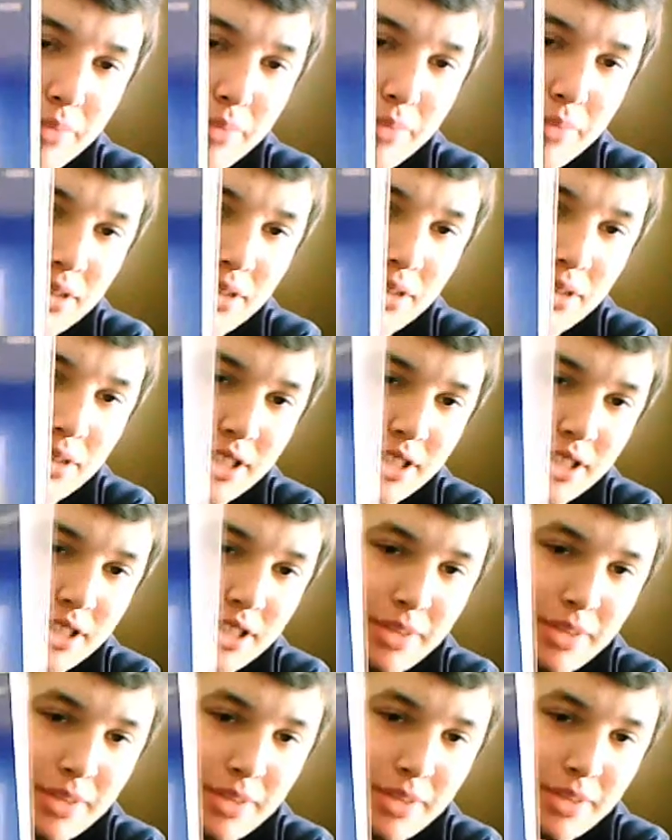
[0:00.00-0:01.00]
bubbles on the
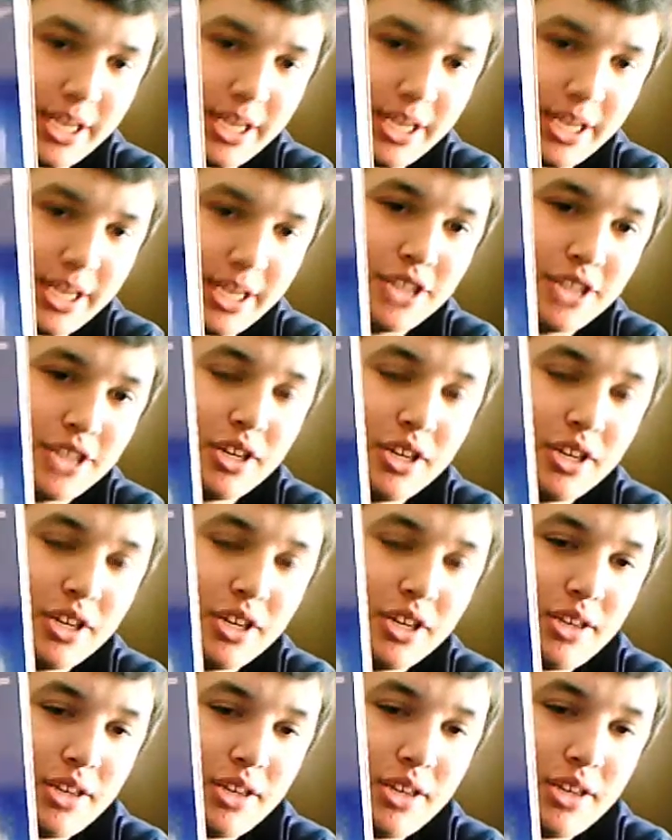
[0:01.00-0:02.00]
top of the stage.
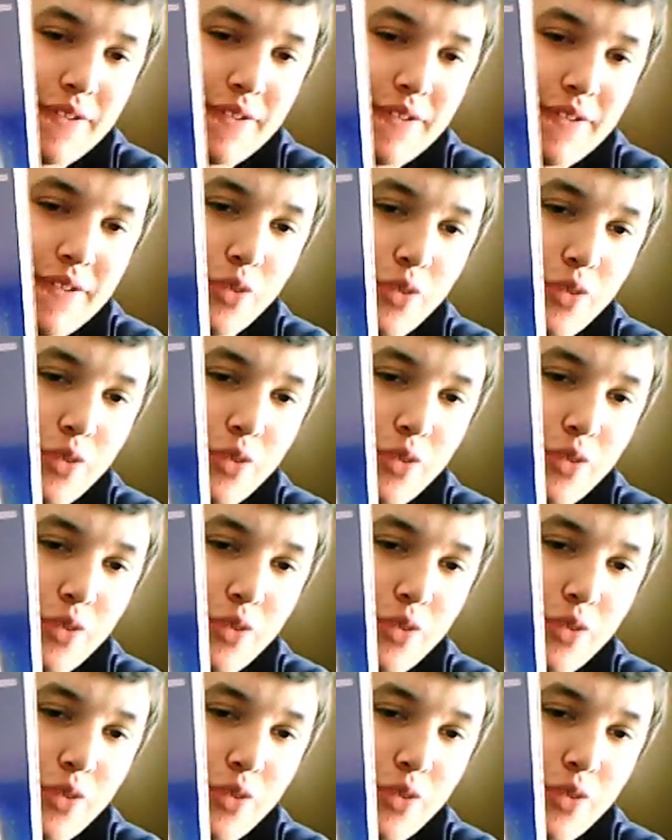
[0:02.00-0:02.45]
You have to